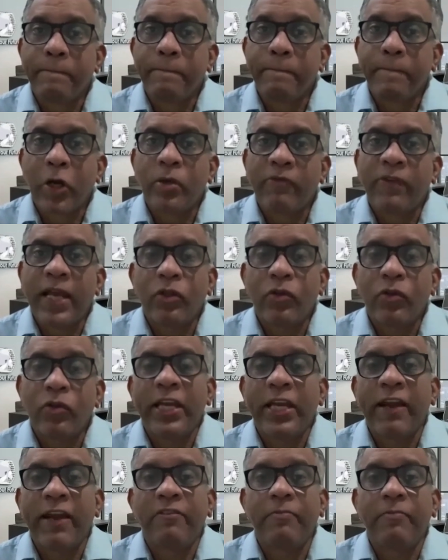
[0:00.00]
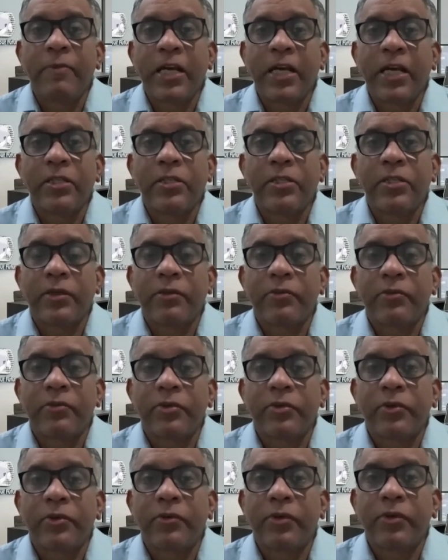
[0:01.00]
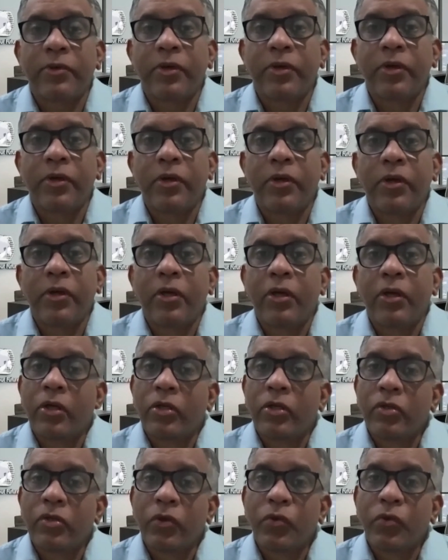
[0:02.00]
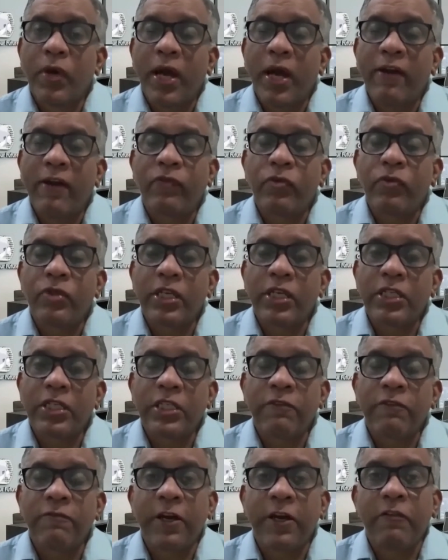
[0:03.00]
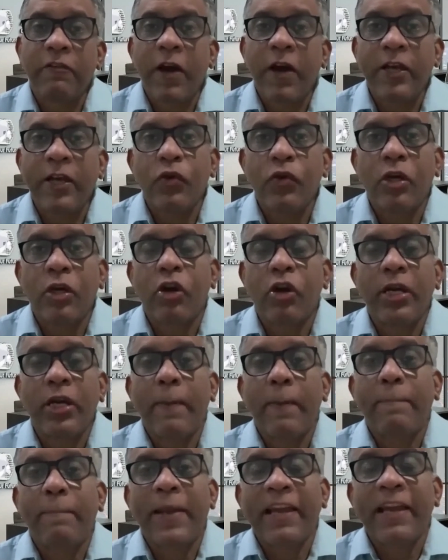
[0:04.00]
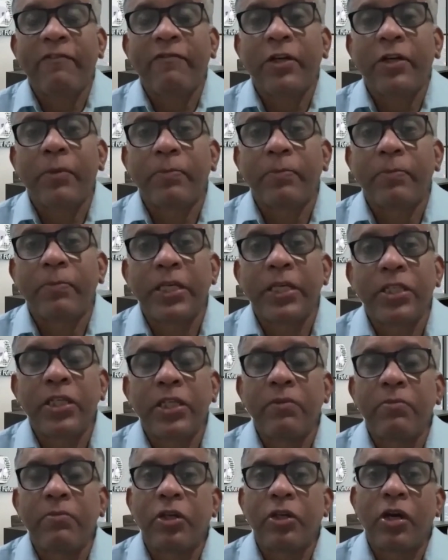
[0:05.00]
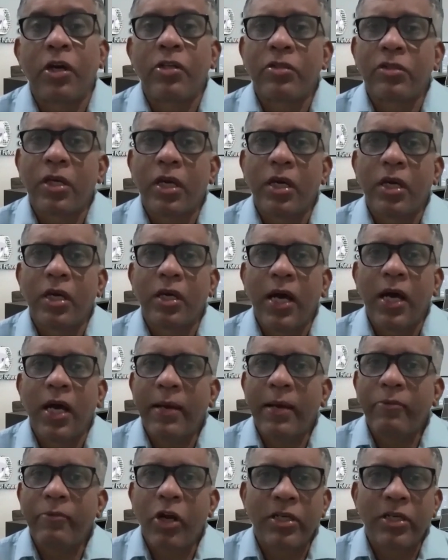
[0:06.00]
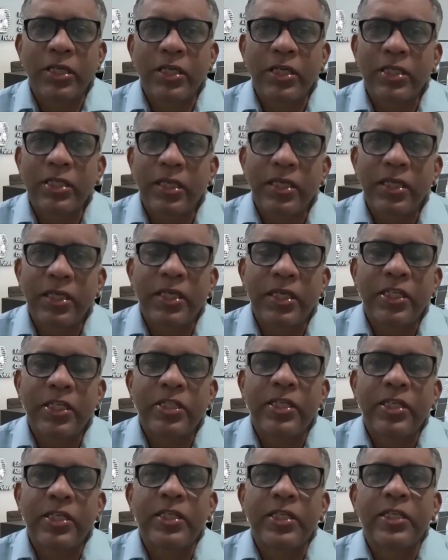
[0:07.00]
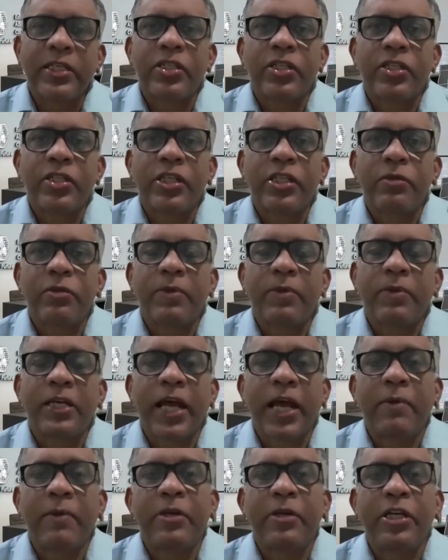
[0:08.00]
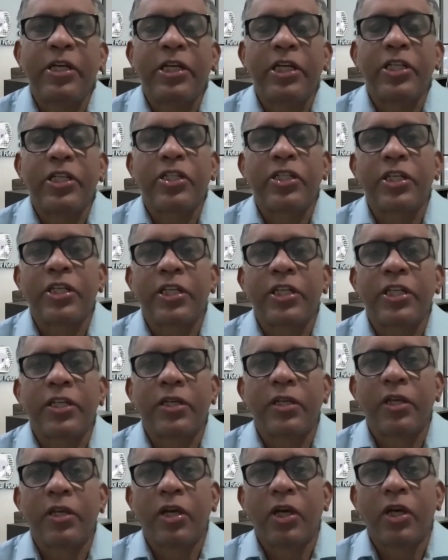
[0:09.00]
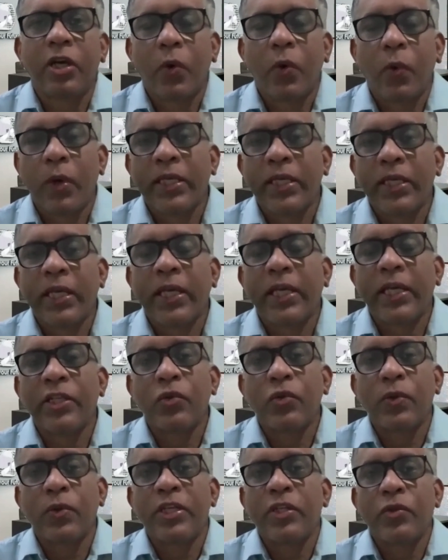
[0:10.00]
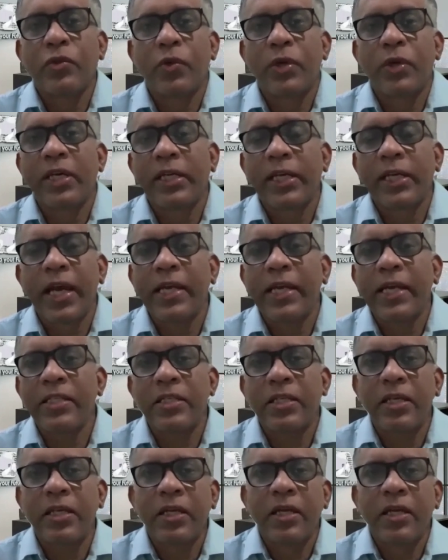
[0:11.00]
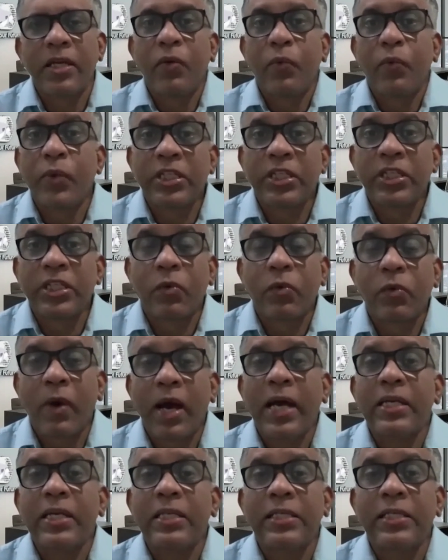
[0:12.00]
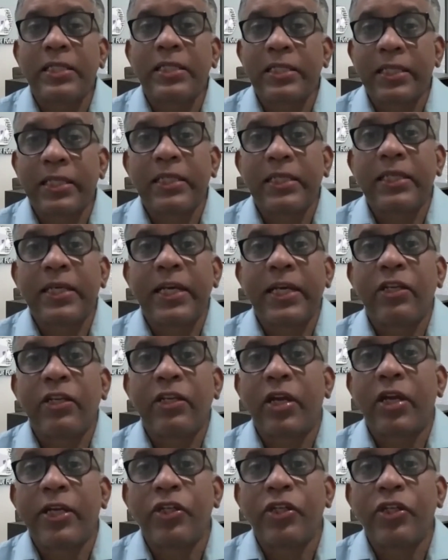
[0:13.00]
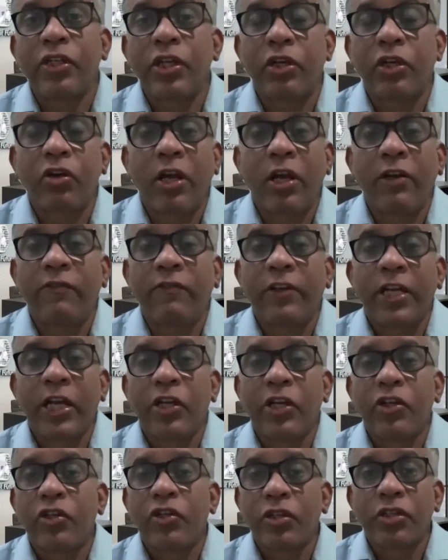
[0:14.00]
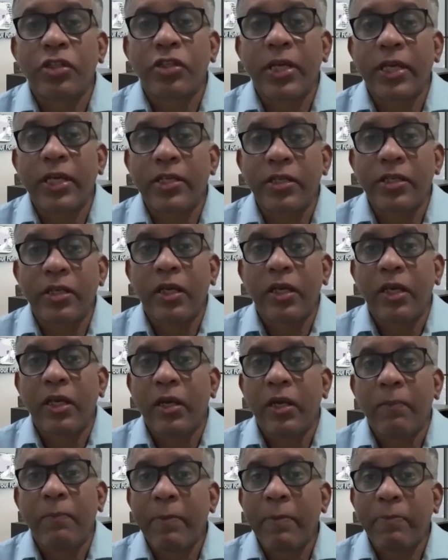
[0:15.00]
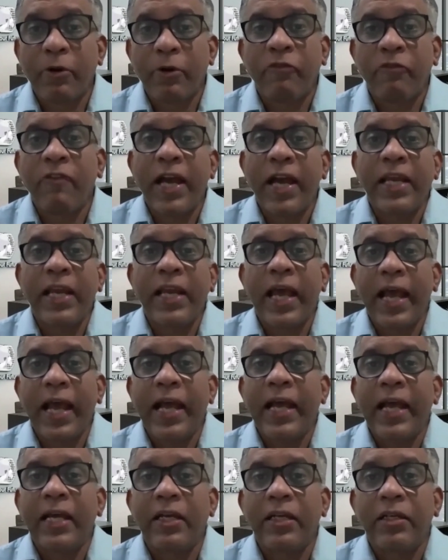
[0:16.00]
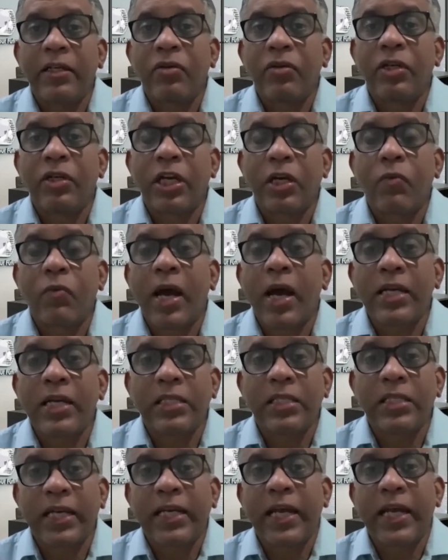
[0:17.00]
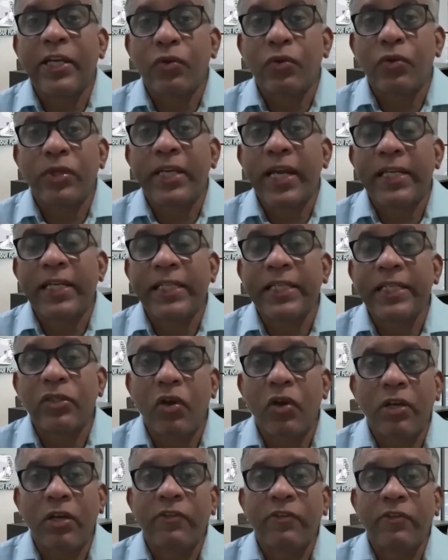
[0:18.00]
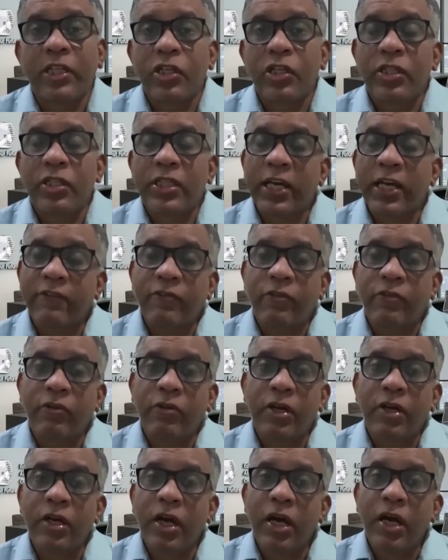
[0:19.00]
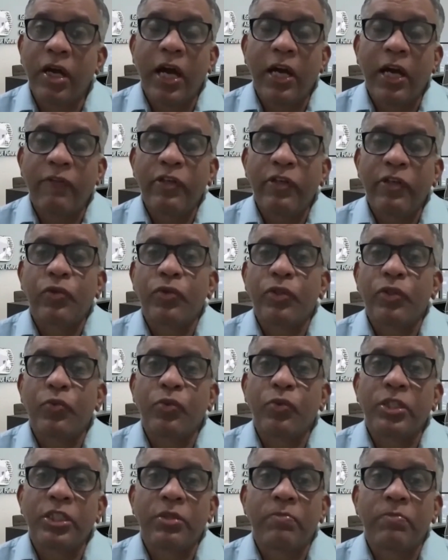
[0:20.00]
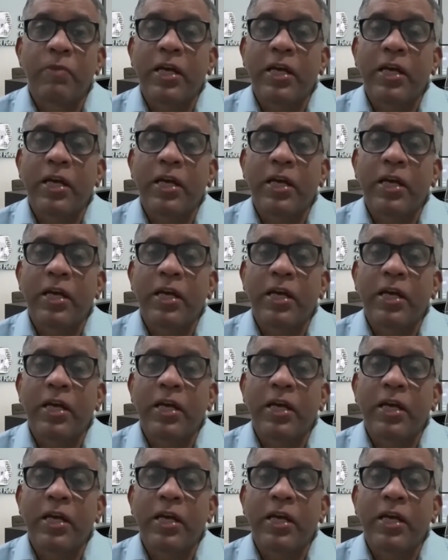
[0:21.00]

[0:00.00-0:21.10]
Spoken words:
Because your profile, you have already have a master. So you have to justify why you are not applying for a PhD, because I'm not interested in research, but I'm interested in working in so-and-so areas, which requires certain additional qualifications, and my profile requires that I should get this qualification. Therefore, I wish to do this